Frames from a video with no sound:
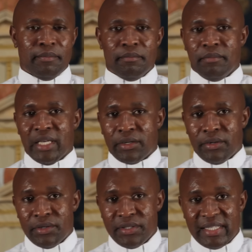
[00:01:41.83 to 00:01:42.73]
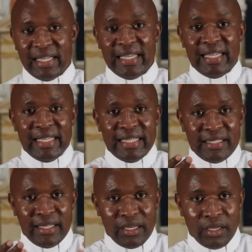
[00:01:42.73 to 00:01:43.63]
Because he is
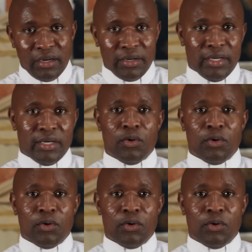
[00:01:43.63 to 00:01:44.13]
the God,